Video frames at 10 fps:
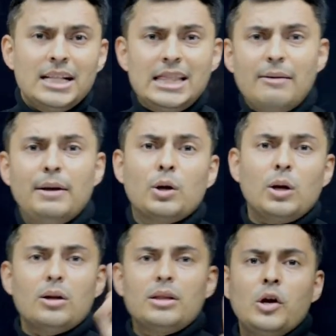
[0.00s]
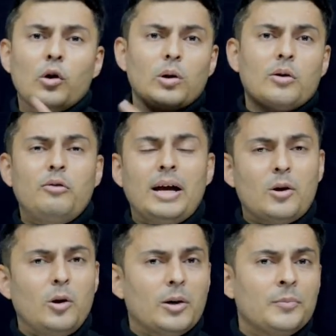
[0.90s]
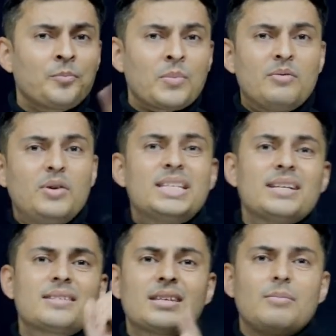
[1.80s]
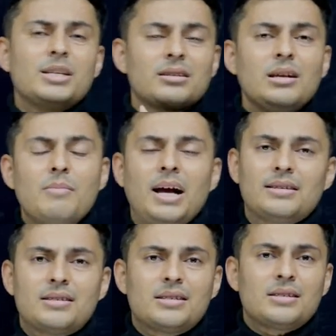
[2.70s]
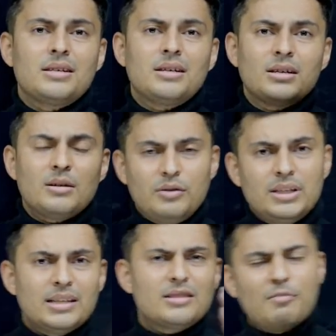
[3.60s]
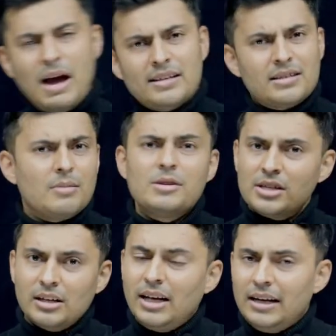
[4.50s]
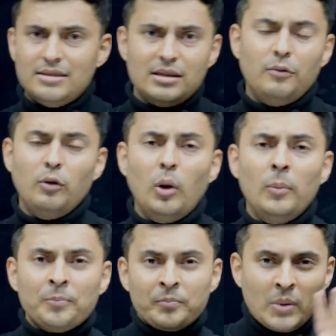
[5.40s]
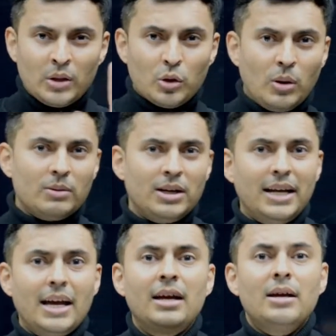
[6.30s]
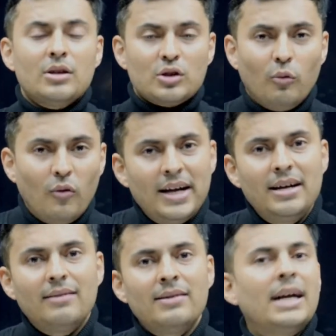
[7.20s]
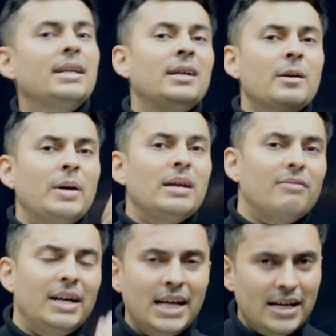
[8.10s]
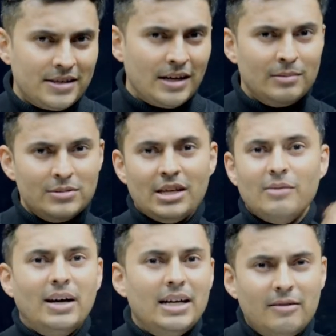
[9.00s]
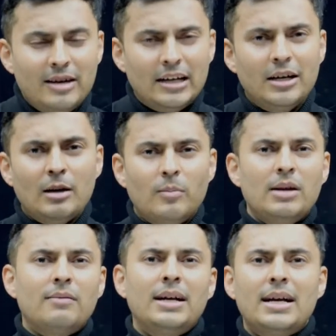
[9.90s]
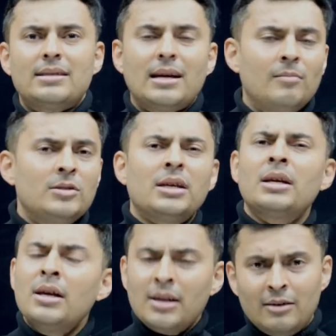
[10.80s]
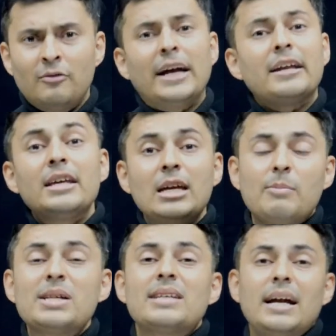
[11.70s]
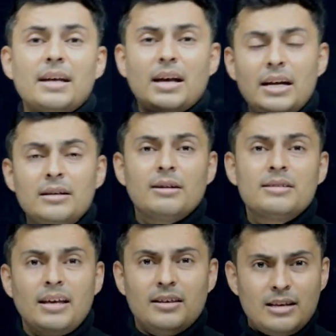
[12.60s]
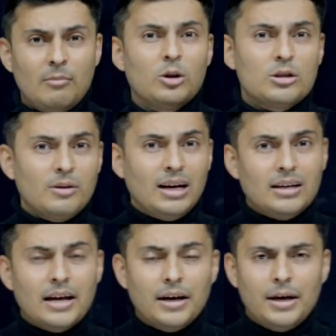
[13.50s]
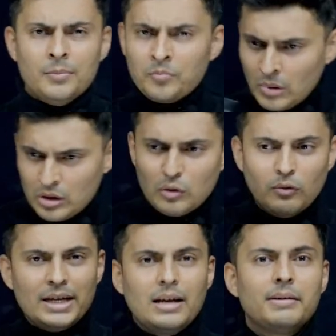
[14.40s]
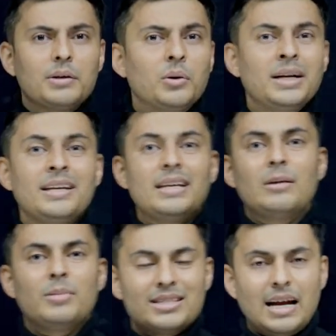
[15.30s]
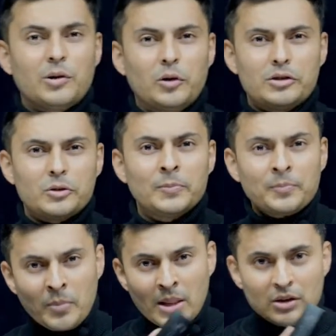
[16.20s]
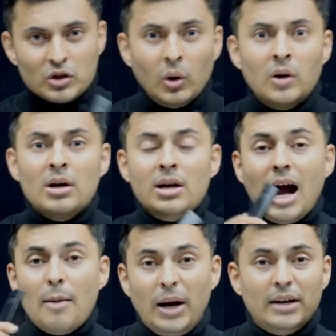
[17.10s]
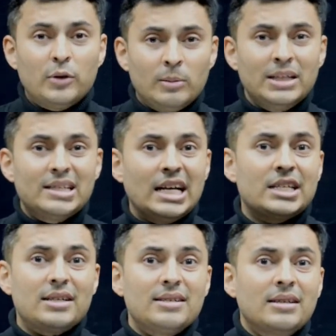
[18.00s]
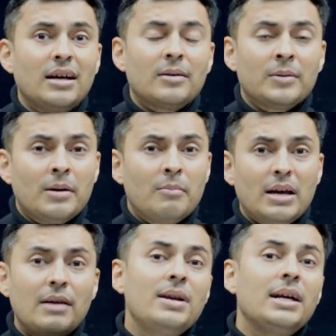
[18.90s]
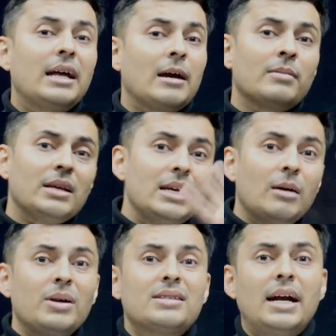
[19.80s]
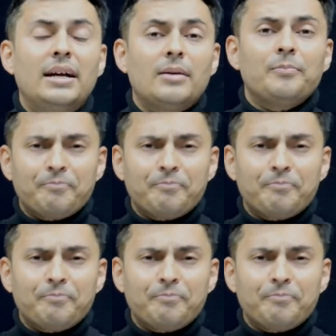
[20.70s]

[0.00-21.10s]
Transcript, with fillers: 11 o'clock, 3 o'clock, 5 o'clock. Physics, chemistry, maths. Physics, maths, chemistry. That is the flow throughout the day. So one day VIT triple one day SRMJEE, one day VIT triple one day SRMJEE. In fact, EAPCET entrance exam also we are targeting. So one day we'll go in EAPCET also. So apart from these lectures in the evening time EAPCET